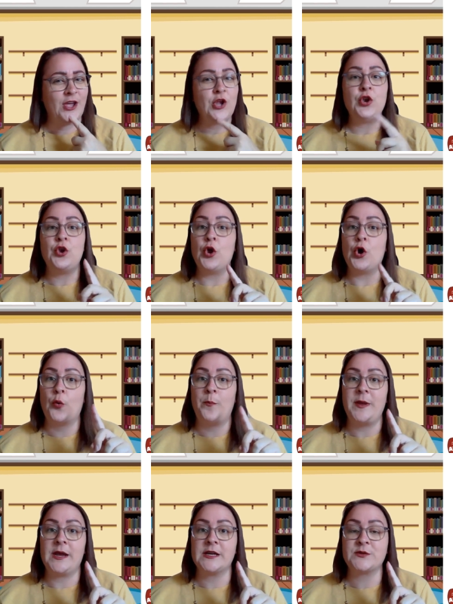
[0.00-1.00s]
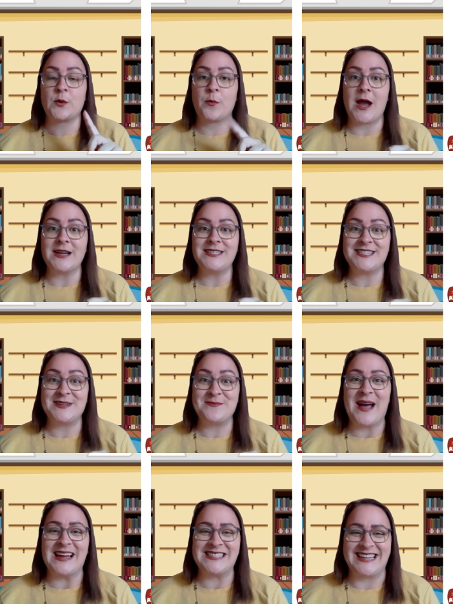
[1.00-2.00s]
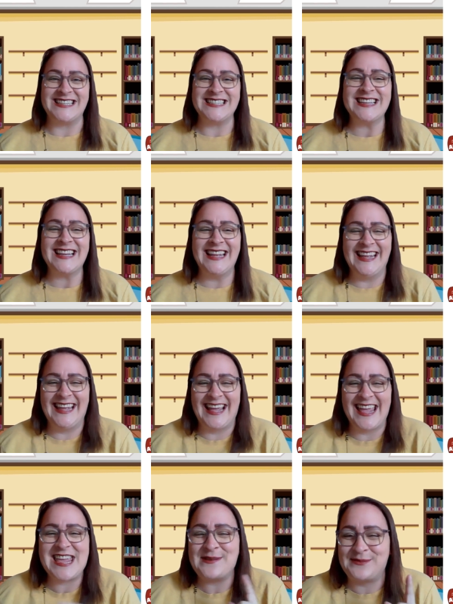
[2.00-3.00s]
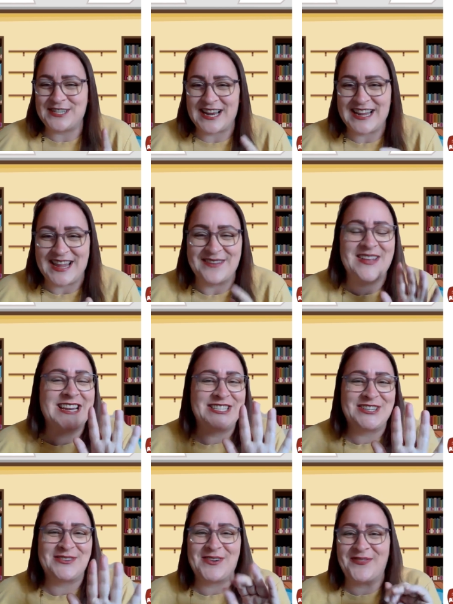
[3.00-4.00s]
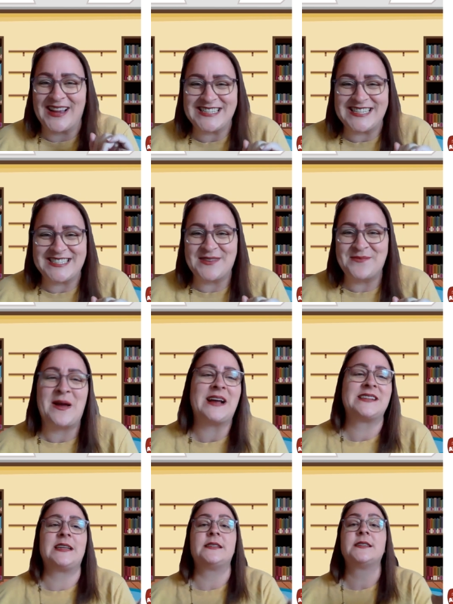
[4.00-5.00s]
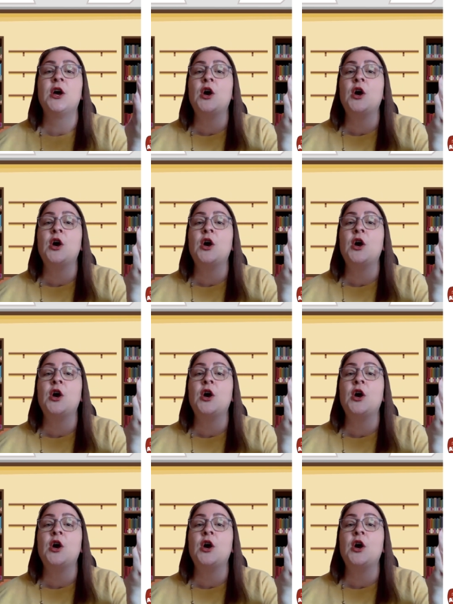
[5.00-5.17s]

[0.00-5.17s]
No, because we're practicing past tense. I keep checking. Make sure we're practicing past tense.